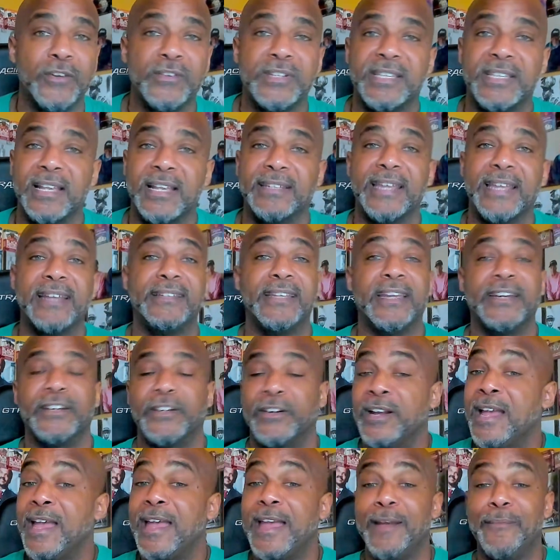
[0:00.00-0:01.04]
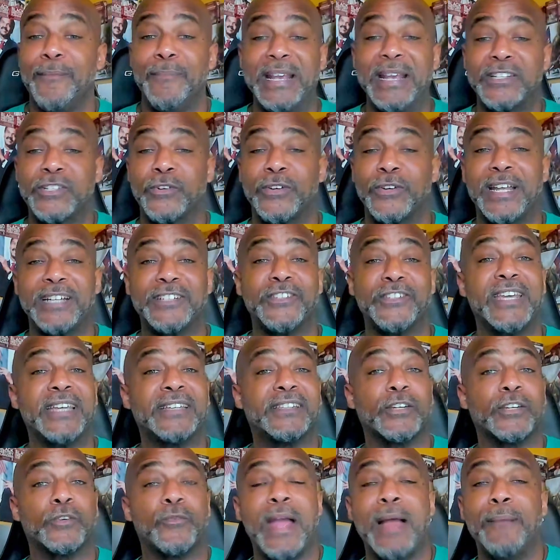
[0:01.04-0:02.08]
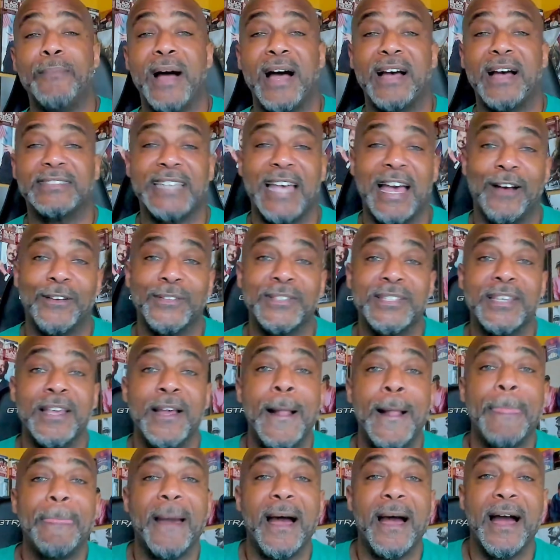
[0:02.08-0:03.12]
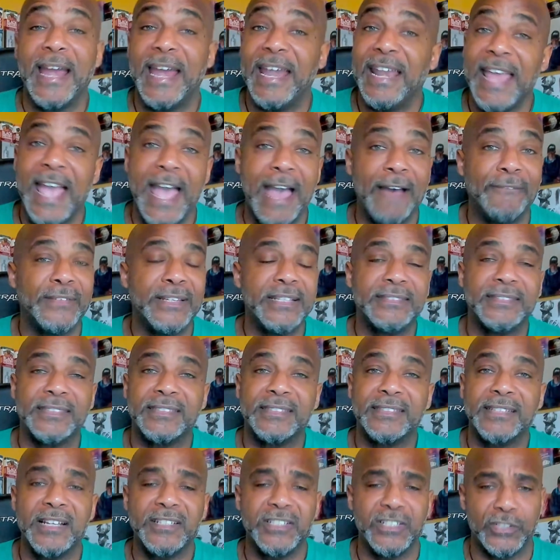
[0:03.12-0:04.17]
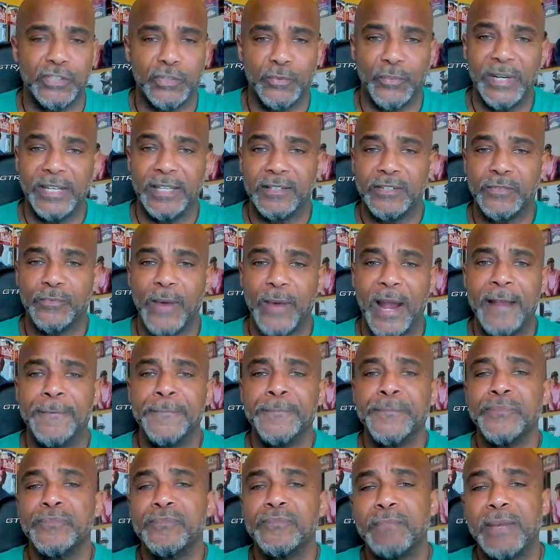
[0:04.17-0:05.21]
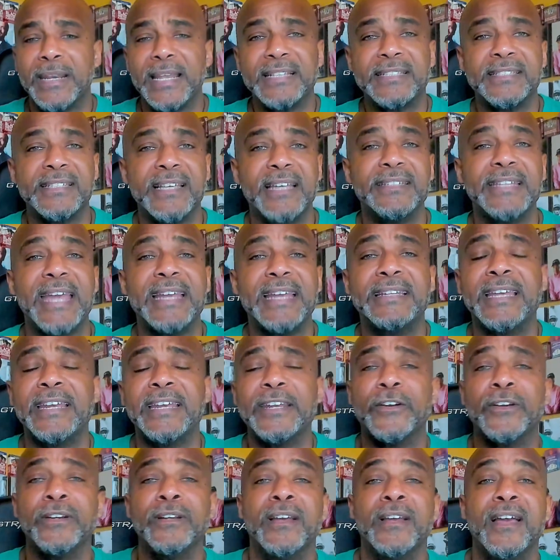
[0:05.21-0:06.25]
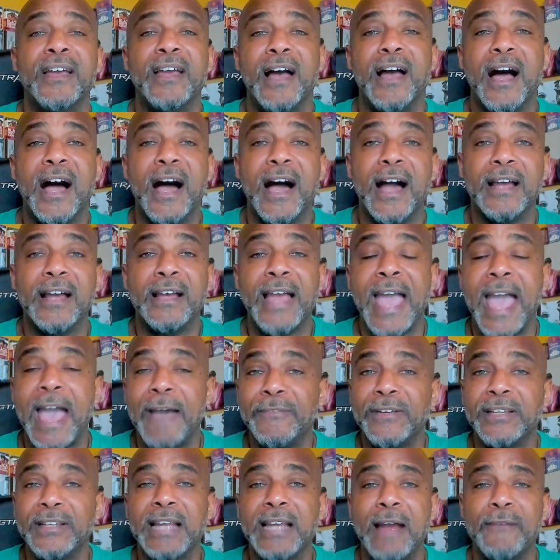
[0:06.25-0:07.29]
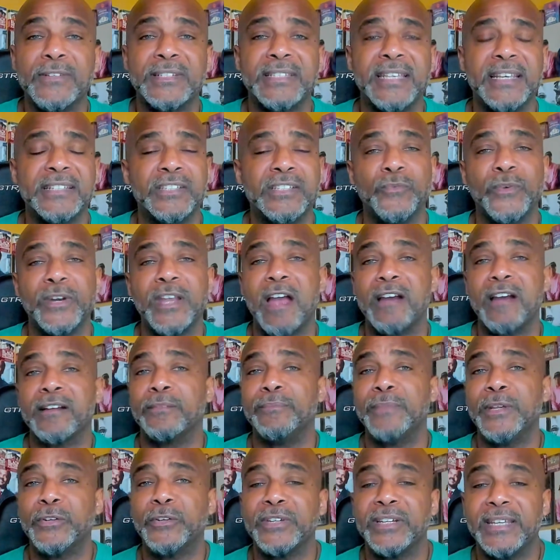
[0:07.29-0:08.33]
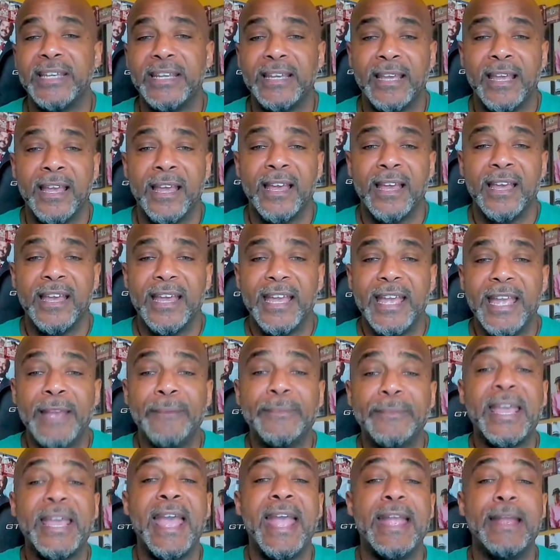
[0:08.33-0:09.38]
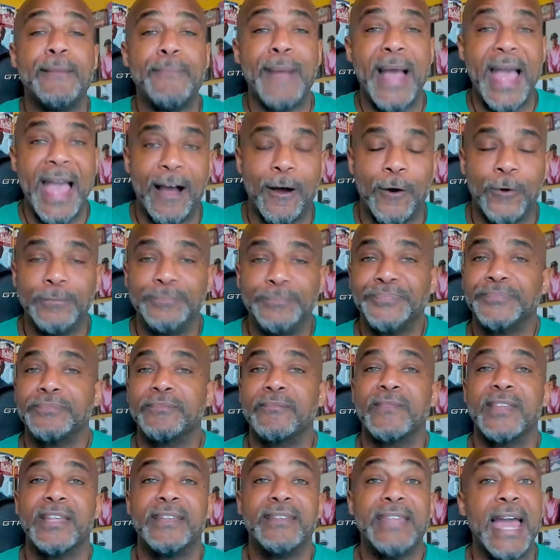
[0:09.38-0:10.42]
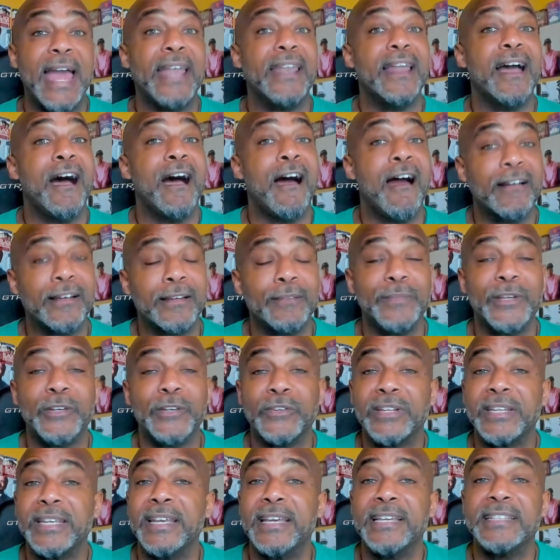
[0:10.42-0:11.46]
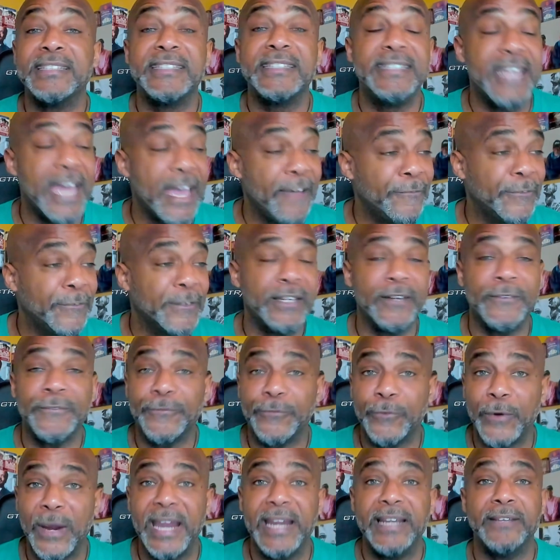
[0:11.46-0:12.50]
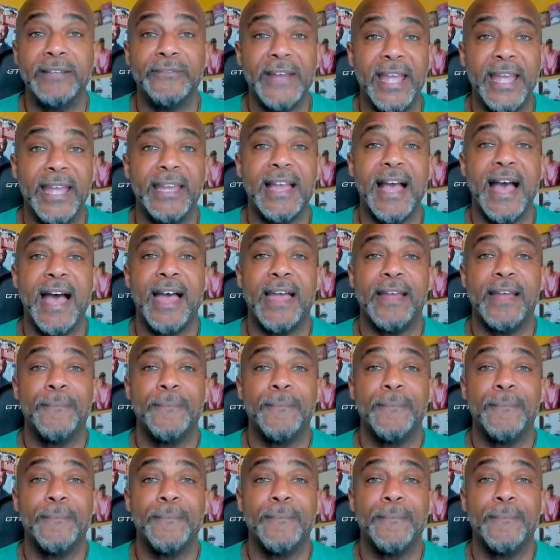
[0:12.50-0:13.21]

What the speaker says: Sunday dinner and make sure that you get to grandma's house and have these discussions with us, right? But at Sunday dinner, having a conversation with our community, it came out that our community is definitely afraid of AI.